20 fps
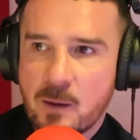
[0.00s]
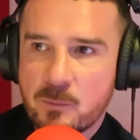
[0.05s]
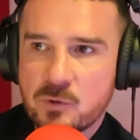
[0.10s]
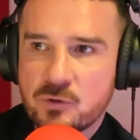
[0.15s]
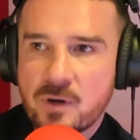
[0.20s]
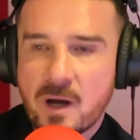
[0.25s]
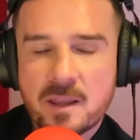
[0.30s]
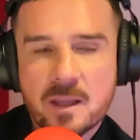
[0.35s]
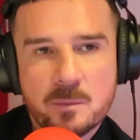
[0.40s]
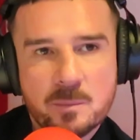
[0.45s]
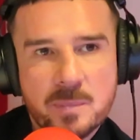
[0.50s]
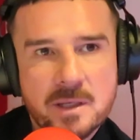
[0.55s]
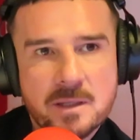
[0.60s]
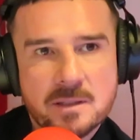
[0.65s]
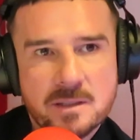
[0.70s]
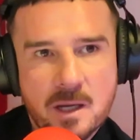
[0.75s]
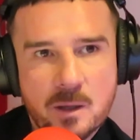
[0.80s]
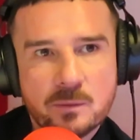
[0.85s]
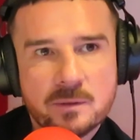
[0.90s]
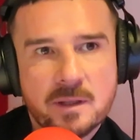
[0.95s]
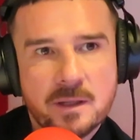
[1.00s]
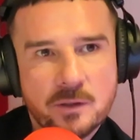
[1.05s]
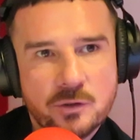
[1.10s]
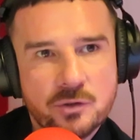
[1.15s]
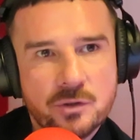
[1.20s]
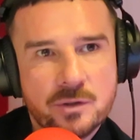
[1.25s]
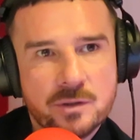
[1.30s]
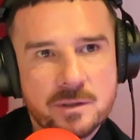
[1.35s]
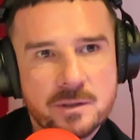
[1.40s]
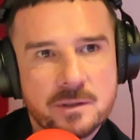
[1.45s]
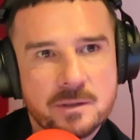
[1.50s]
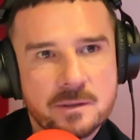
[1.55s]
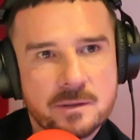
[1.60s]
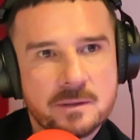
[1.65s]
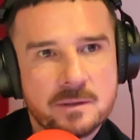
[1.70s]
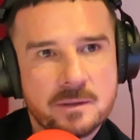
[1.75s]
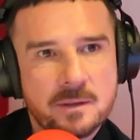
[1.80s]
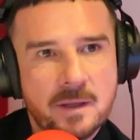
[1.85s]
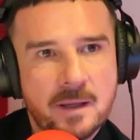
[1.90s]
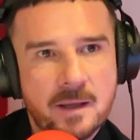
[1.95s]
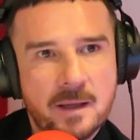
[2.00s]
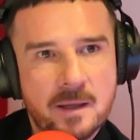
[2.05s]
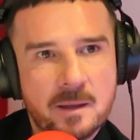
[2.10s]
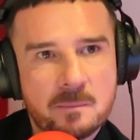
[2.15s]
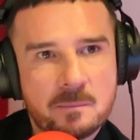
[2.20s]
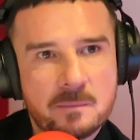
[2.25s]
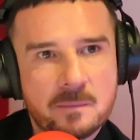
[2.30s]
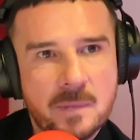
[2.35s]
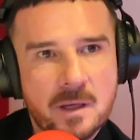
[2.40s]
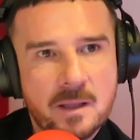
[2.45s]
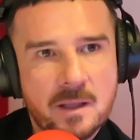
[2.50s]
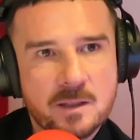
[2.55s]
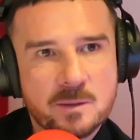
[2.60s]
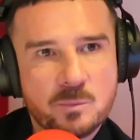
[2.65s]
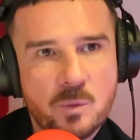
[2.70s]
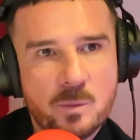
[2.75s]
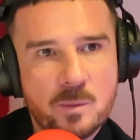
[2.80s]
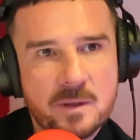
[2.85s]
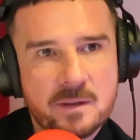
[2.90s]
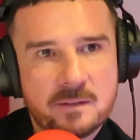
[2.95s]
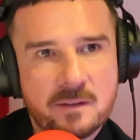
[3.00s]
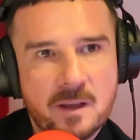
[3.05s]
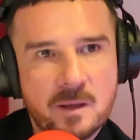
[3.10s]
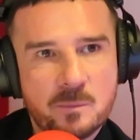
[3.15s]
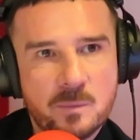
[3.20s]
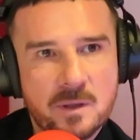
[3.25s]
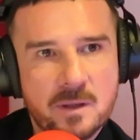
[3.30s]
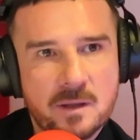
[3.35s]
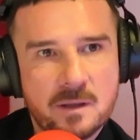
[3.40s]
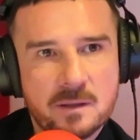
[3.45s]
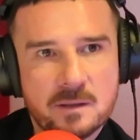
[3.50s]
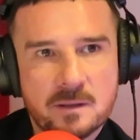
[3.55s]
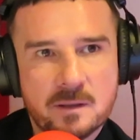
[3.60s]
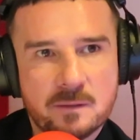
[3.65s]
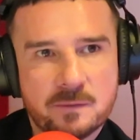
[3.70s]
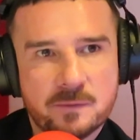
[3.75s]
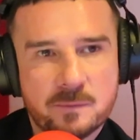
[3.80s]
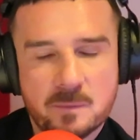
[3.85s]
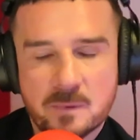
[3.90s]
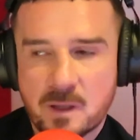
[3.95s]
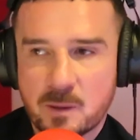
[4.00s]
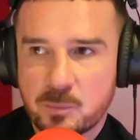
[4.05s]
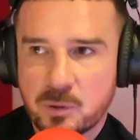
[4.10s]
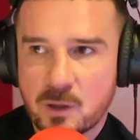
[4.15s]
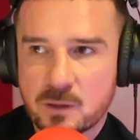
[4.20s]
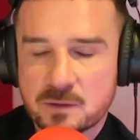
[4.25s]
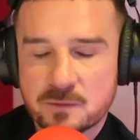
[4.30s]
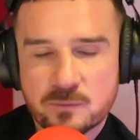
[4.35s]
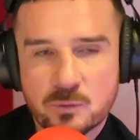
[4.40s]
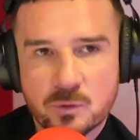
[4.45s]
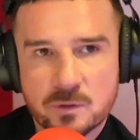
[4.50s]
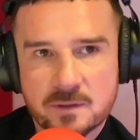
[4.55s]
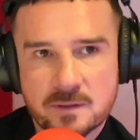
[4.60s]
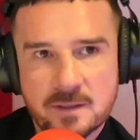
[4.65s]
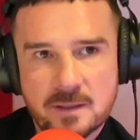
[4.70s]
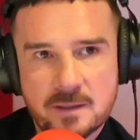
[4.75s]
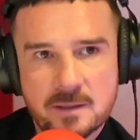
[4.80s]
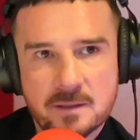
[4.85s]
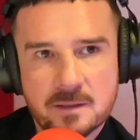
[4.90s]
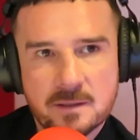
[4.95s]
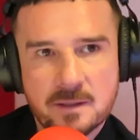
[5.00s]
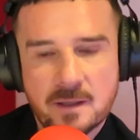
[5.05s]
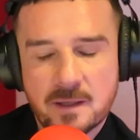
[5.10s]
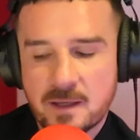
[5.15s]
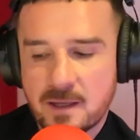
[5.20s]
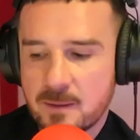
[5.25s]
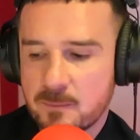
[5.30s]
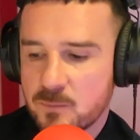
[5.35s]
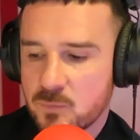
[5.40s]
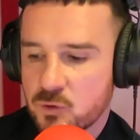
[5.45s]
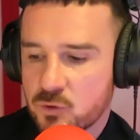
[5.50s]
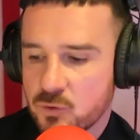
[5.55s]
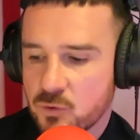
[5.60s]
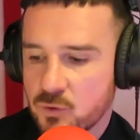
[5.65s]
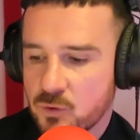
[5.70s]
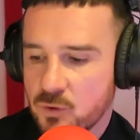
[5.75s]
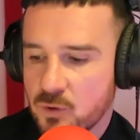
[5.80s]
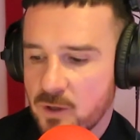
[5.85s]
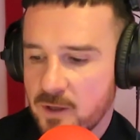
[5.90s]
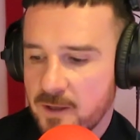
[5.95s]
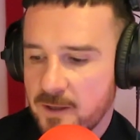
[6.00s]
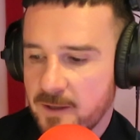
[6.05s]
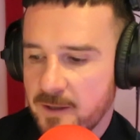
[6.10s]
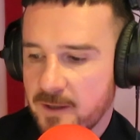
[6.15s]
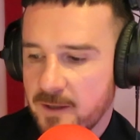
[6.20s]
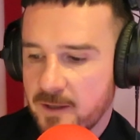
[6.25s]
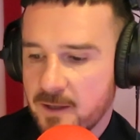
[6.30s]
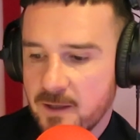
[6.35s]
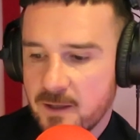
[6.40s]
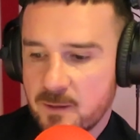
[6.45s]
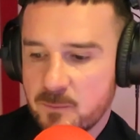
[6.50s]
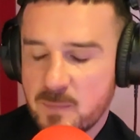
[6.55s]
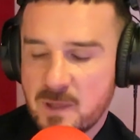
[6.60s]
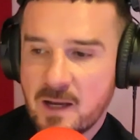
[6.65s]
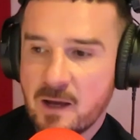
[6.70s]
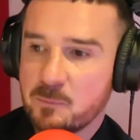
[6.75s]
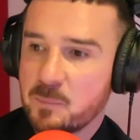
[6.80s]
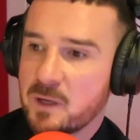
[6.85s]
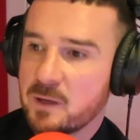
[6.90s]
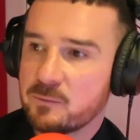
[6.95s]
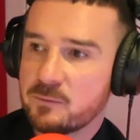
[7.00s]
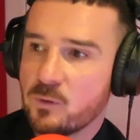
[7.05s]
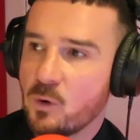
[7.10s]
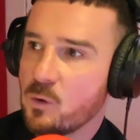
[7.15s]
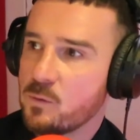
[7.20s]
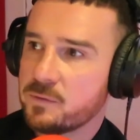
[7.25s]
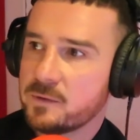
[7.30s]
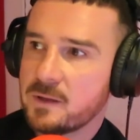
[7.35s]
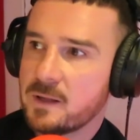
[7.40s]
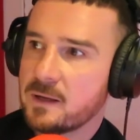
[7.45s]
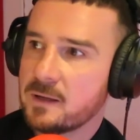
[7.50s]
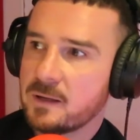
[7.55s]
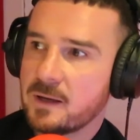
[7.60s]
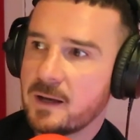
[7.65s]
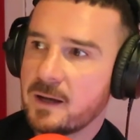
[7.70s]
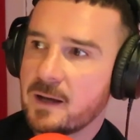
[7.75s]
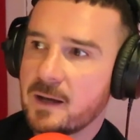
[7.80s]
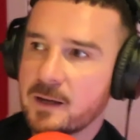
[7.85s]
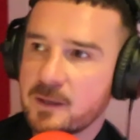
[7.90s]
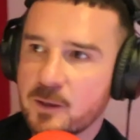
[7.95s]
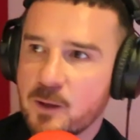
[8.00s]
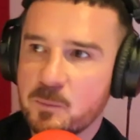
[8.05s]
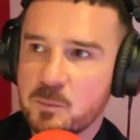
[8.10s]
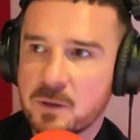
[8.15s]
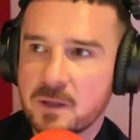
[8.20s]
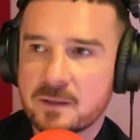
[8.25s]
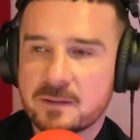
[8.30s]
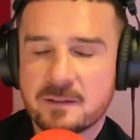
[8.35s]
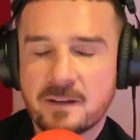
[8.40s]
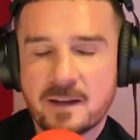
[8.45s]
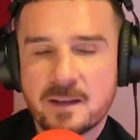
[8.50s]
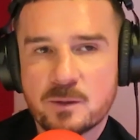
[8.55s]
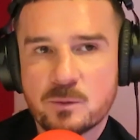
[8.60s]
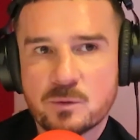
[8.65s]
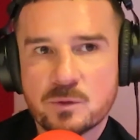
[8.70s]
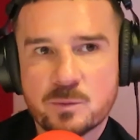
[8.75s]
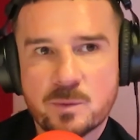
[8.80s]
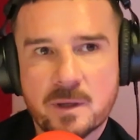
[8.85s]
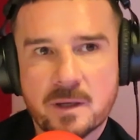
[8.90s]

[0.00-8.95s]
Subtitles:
I would rather have been Celtic's shoes at this moment in time with the plus 14. So, I mean, I've been involved in a couple of titles.